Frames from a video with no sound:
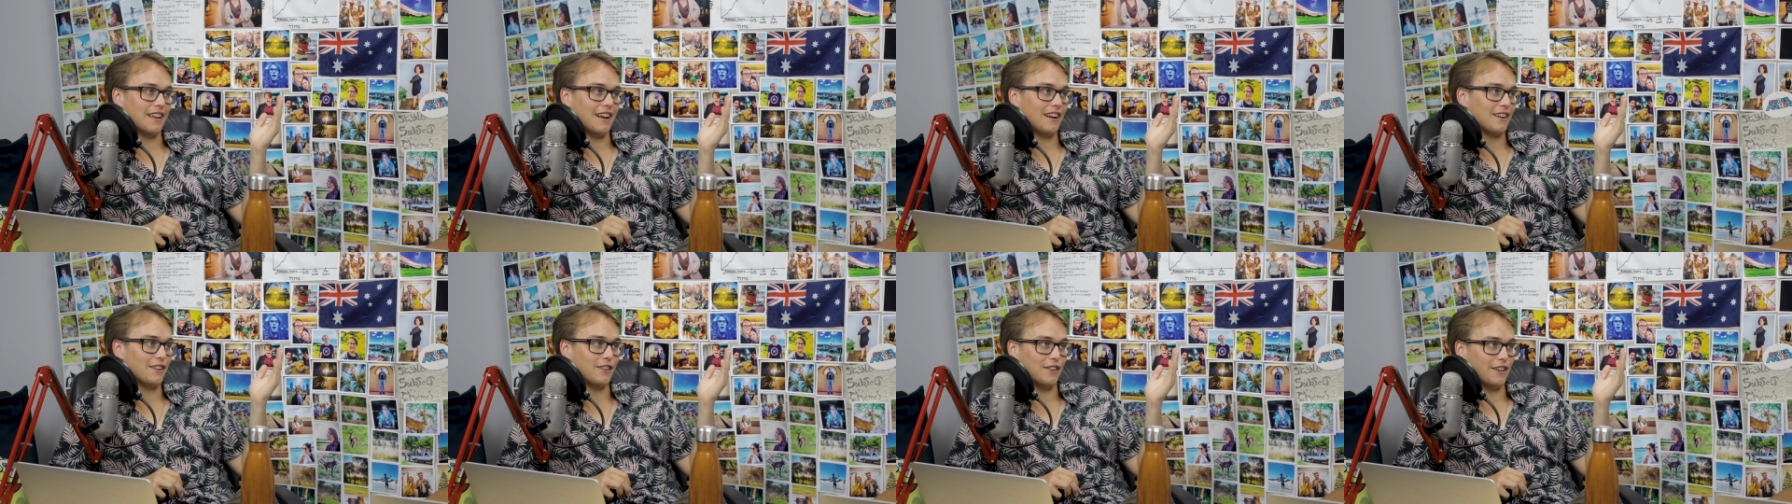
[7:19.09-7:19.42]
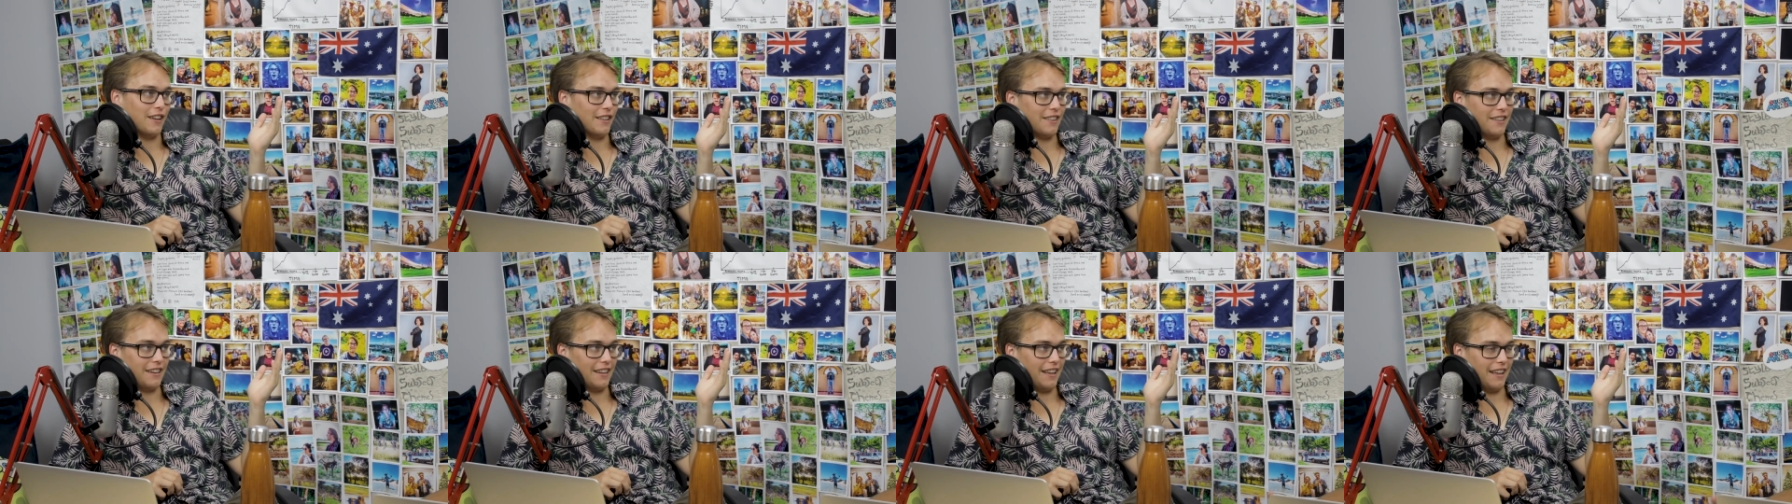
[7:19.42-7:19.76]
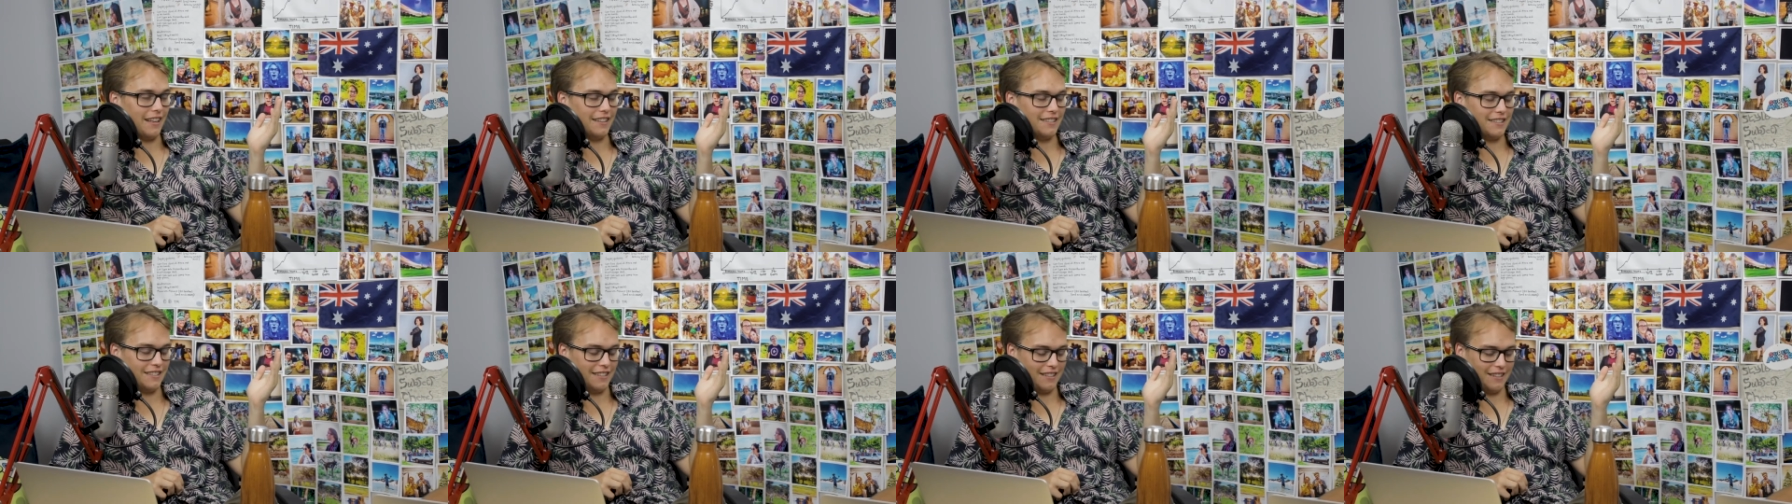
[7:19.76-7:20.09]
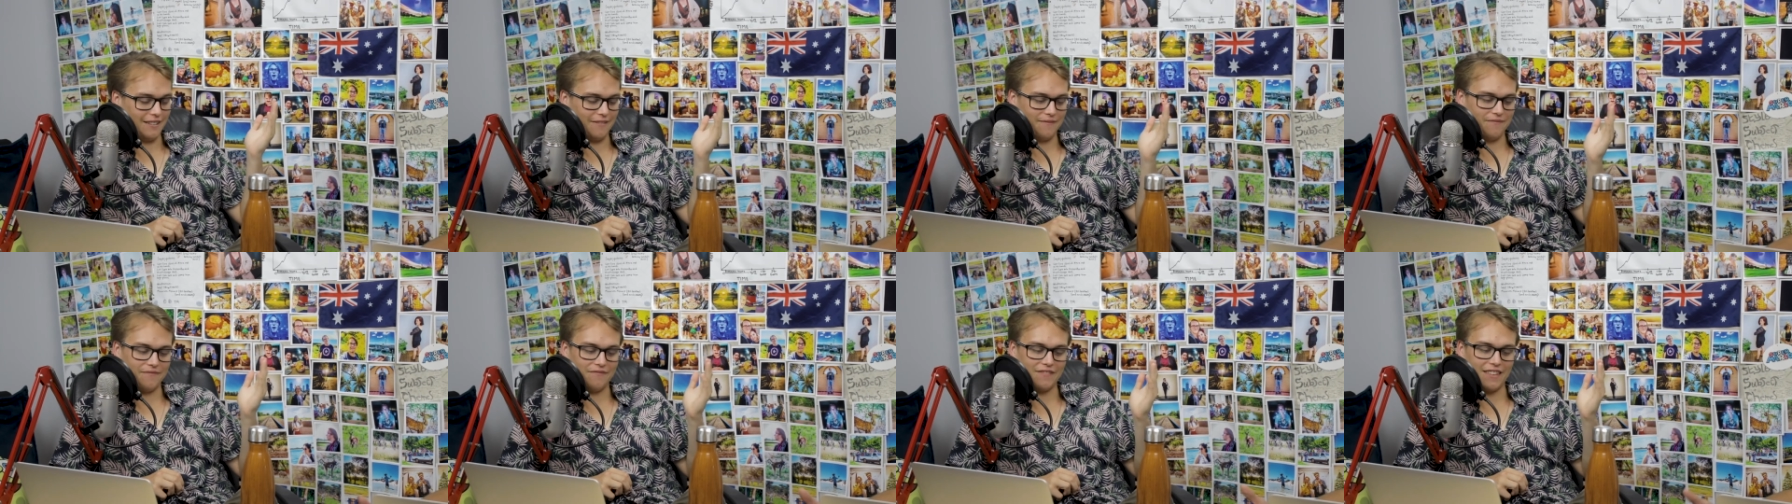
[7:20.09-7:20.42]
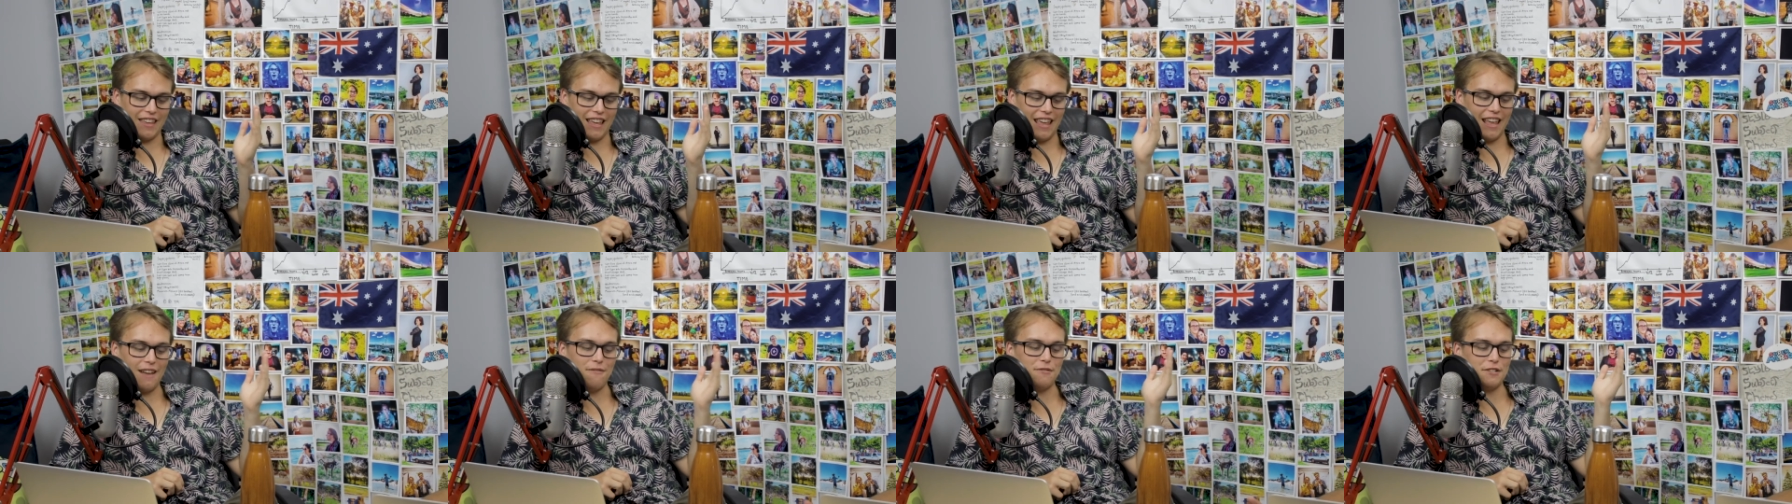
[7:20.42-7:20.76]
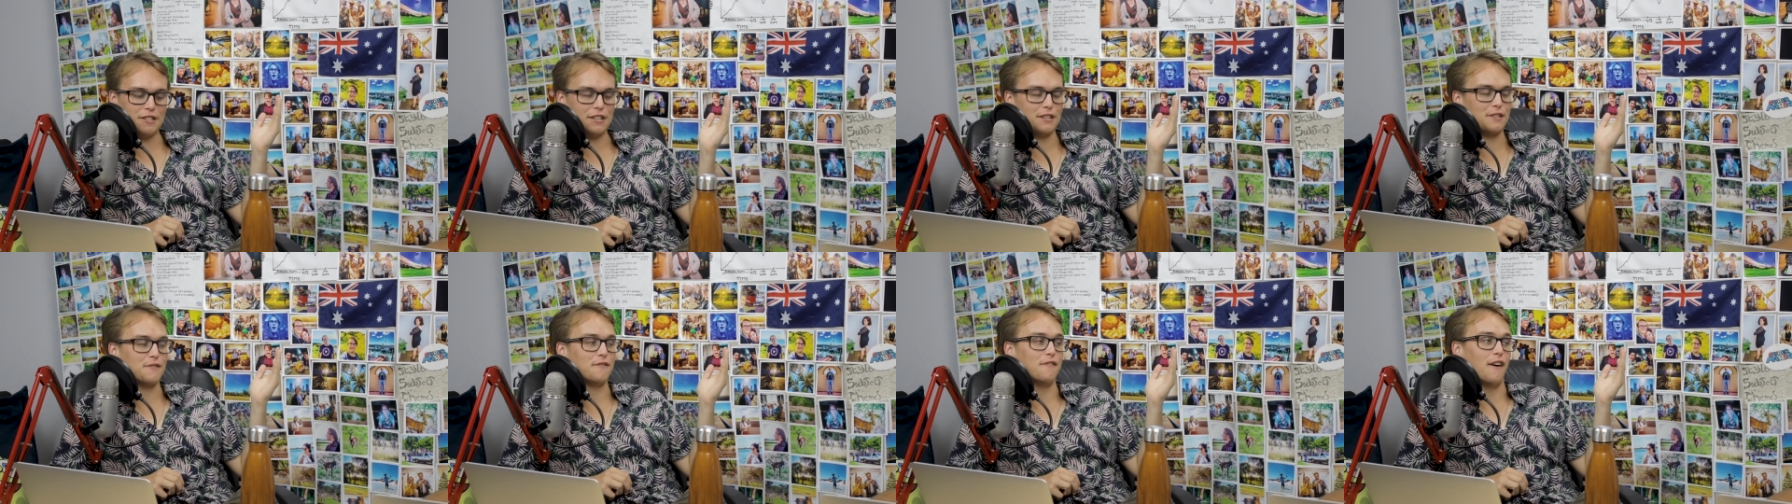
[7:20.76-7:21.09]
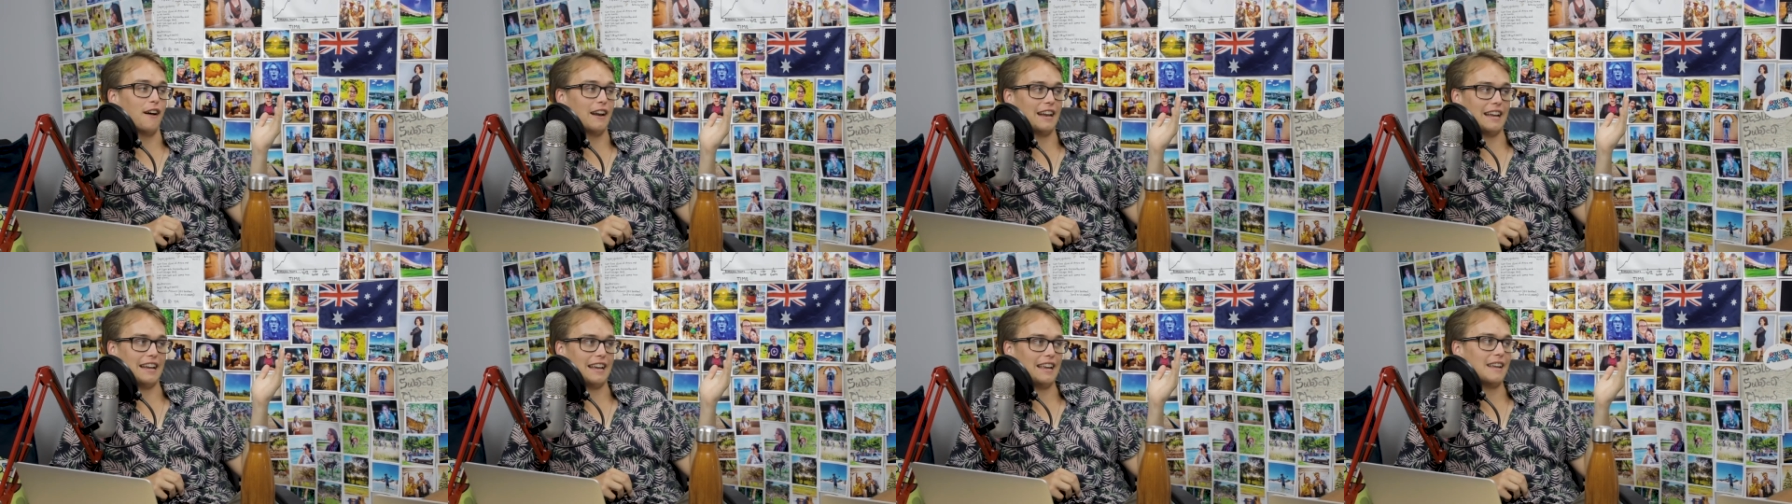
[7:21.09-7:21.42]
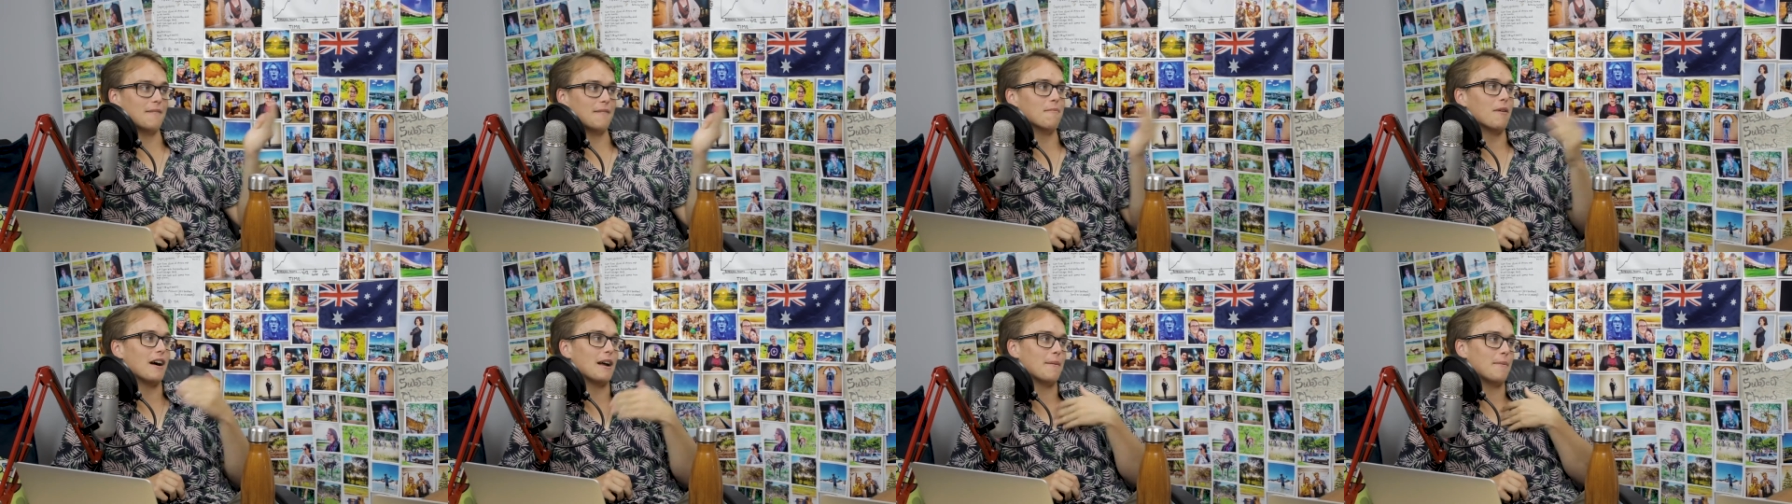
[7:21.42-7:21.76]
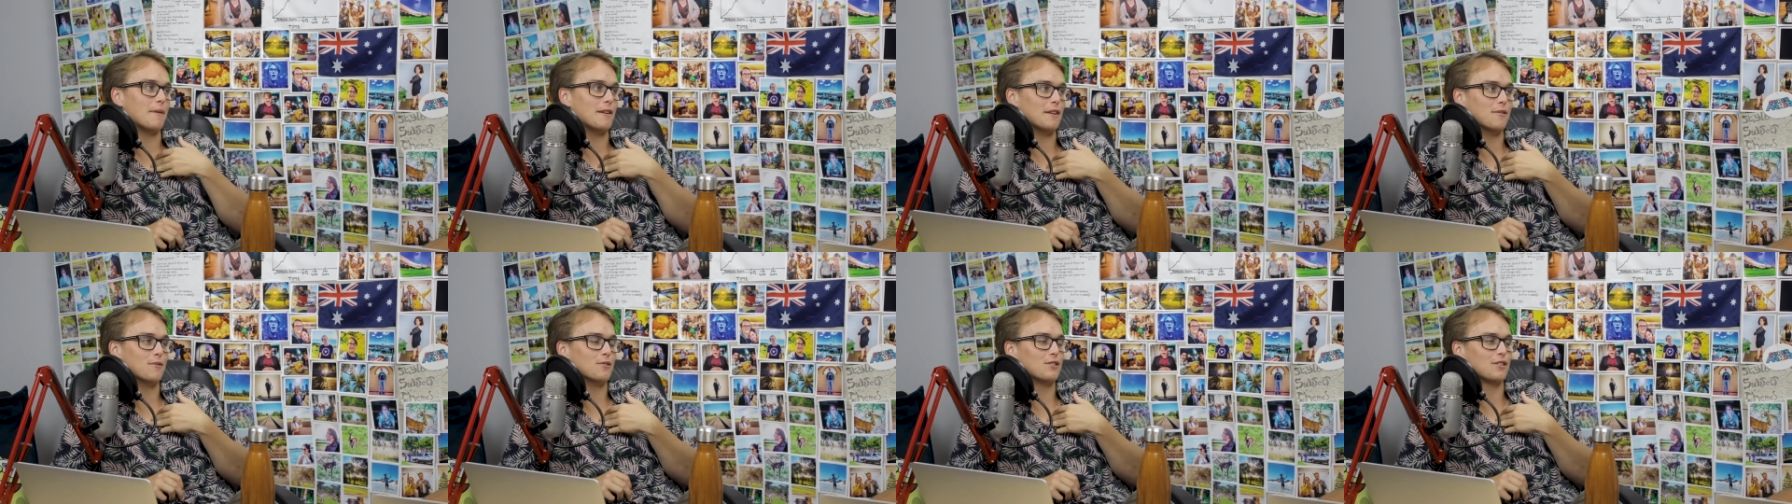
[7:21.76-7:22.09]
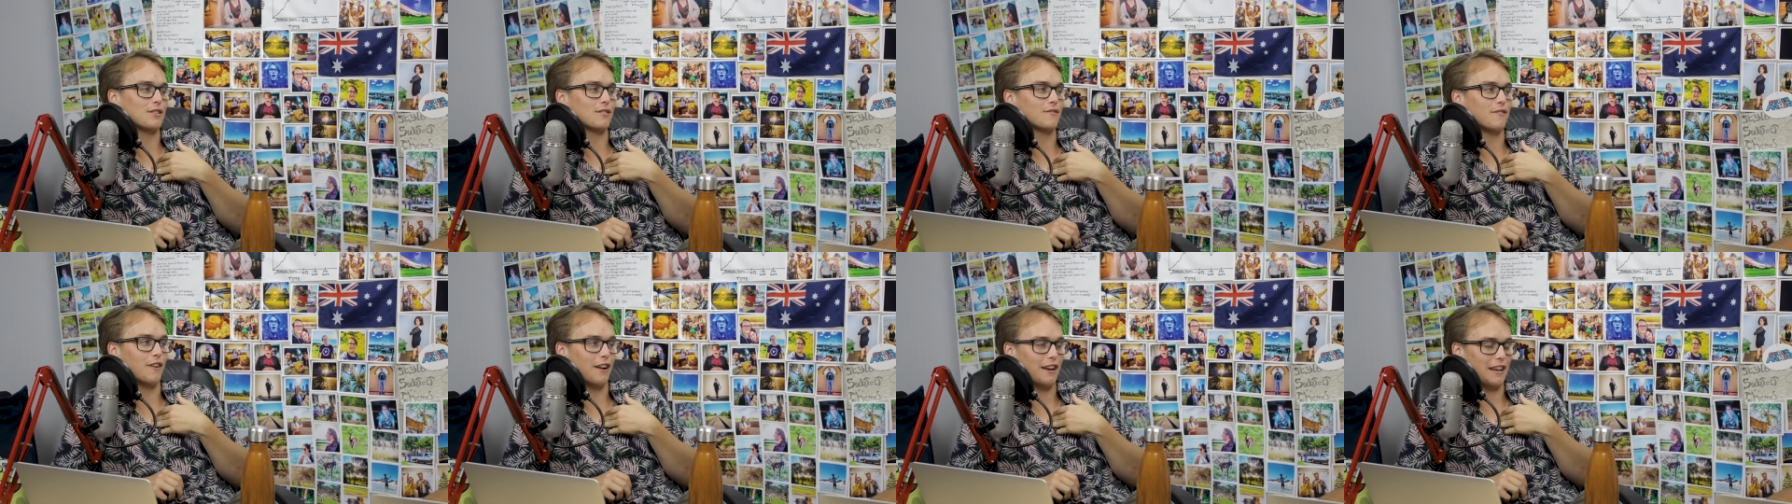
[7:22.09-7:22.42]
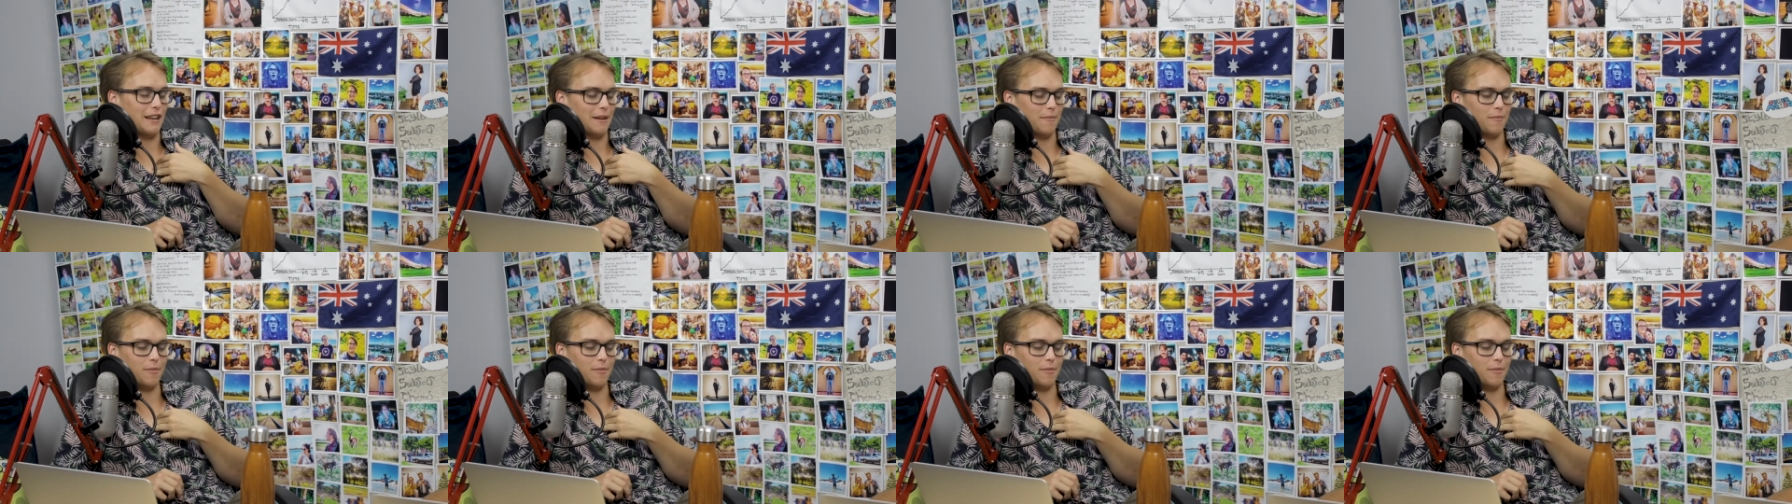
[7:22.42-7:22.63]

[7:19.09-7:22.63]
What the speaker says: I got nothing against it. It was just funny. In my opinion, it was just funny.